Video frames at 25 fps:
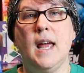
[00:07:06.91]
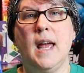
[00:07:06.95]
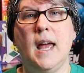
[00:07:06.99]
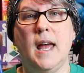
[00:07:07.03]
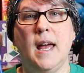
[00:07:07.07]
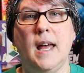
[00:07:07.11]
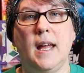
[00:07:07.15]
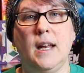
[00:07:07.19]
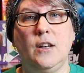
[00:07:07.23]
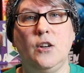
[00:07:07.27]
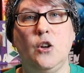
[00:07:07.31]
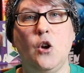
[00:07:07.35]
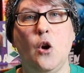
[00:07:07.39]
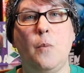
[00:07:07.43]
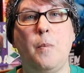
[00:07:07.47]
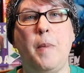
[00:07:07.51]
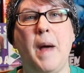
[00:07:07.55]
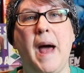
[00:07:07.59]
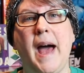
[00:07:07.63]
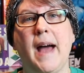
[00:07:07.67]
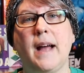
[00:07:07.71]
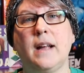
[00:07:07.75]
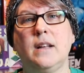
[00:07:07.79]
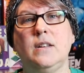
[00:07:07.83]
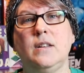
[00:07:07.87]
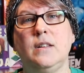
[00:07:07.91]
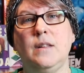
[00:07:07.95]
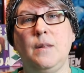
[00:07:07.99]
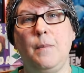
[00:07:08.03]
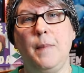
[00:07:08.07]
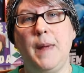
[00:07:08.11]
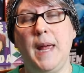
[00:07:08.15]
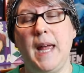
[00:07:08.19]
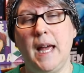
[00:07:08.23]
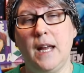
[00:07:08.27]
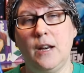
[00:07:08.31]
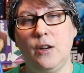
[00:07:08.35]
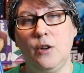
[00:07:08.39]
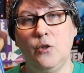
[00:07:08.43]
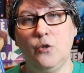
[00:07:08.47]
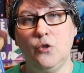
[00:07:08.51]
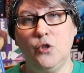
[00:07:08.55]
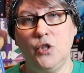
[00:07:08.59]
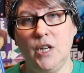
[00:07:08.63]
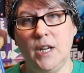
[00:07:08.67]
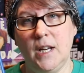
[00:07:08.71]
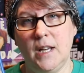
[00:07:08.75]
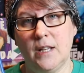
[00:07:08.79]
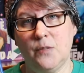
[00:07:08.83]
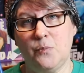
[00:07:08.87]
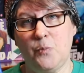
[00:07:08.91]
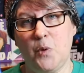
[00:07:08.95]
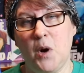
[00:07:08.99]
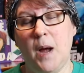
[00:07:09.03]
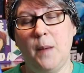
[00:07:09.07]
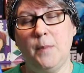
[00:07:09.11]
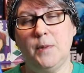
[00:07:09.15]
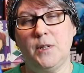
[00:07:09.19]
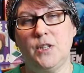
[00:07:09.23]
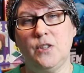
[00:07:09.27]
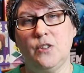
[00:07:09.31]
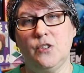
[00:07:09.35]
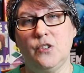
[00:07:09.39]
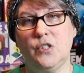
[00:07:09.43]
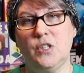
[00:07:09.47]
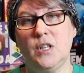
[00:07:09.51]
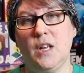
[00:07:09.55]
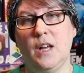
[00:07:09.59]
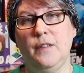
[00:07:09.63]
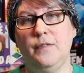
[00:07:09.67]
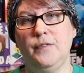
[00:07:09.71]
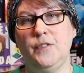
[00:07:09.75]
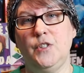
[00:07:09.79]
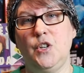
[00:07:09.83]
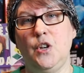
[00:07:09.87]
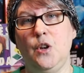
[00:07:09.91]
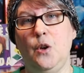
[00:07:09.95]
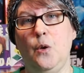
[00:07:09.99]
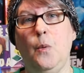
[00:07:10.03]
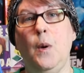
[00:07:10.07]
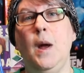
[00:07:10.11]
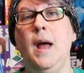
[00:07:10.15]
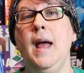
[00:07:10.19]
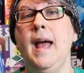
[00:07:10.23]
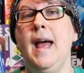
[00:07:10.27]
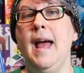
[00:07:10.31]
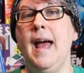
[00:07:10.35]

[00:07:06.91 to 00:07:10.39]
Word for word: and go back to the man who she has promised herself to?